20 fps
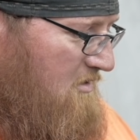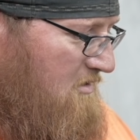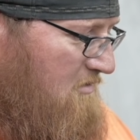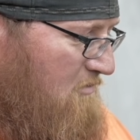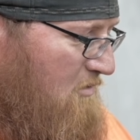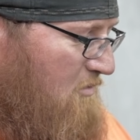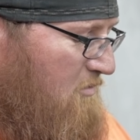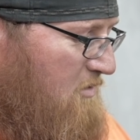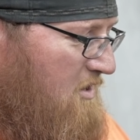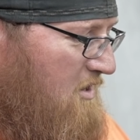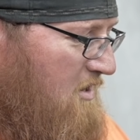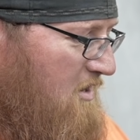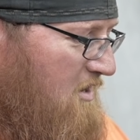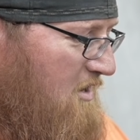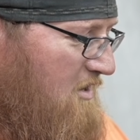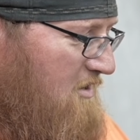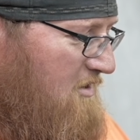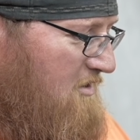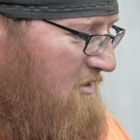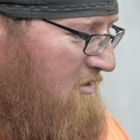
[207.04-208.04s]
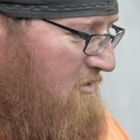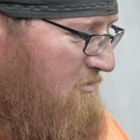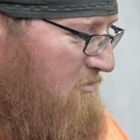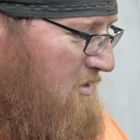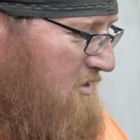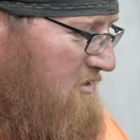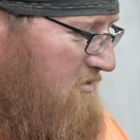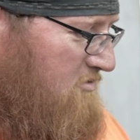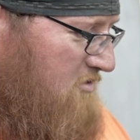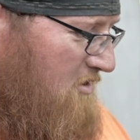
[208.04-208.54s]
well, when I got into the
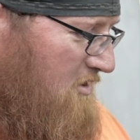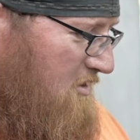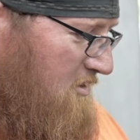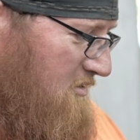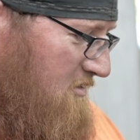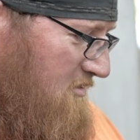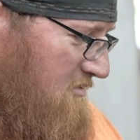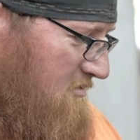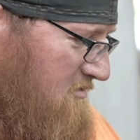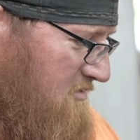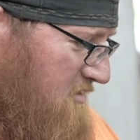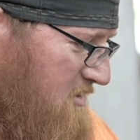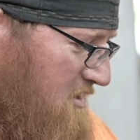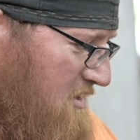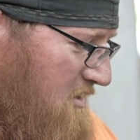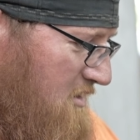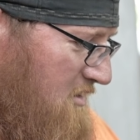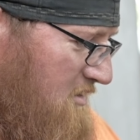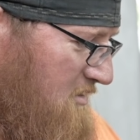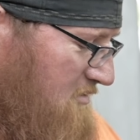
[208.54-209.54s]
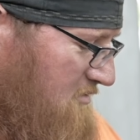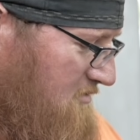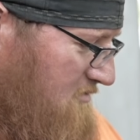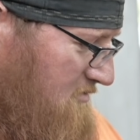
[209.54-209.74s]
mini trucking thing,